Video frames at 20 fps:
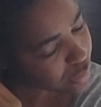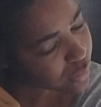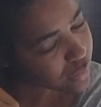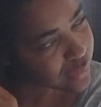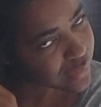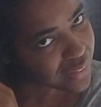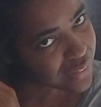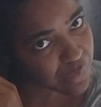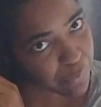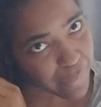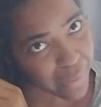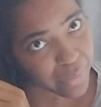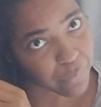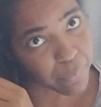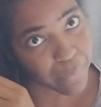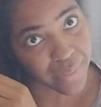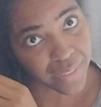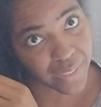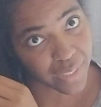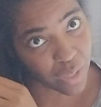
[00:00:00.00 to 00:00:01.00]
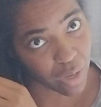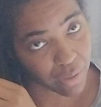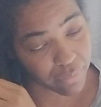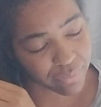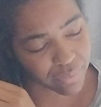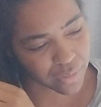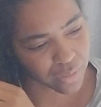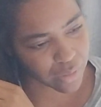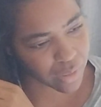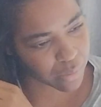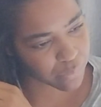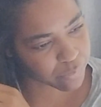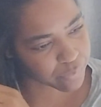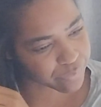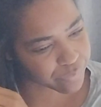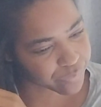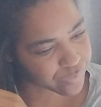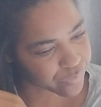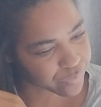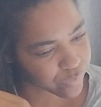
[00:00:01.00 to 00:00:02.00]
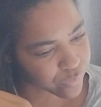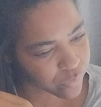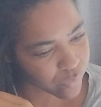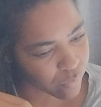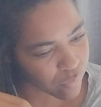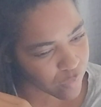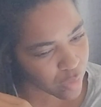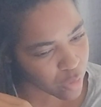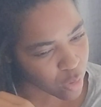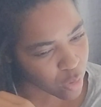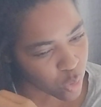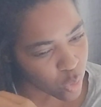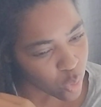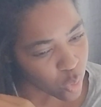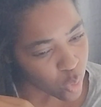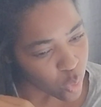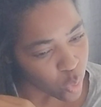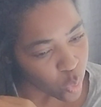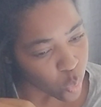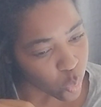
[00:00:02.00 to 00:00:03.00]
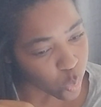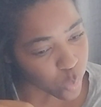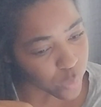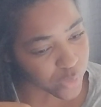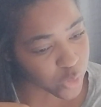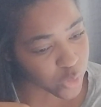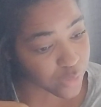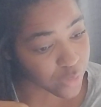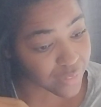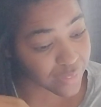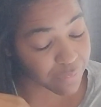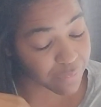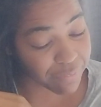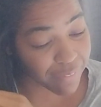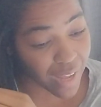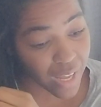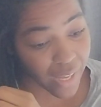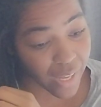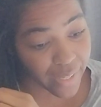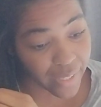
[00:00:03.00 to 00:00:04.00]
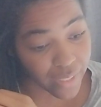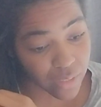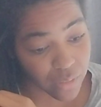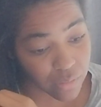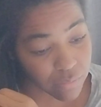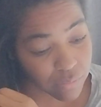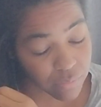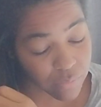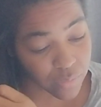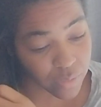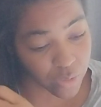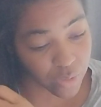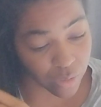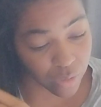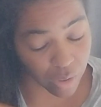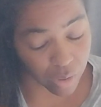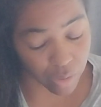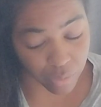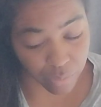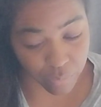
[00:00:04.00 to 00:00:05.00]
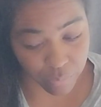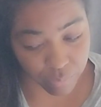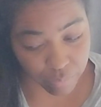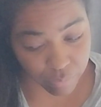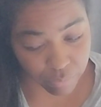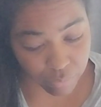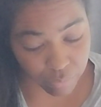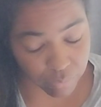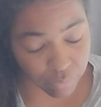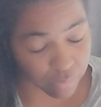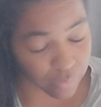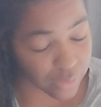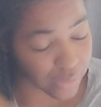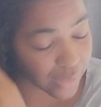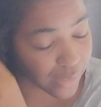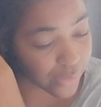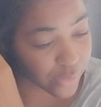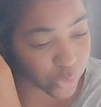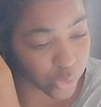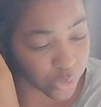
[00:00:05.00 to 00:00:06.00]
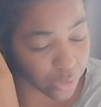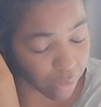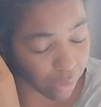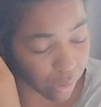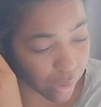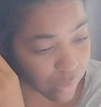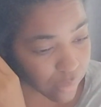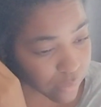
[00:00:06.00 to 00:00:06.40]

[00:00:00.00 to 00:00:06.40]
to make money off of them, which is fine, to each their own.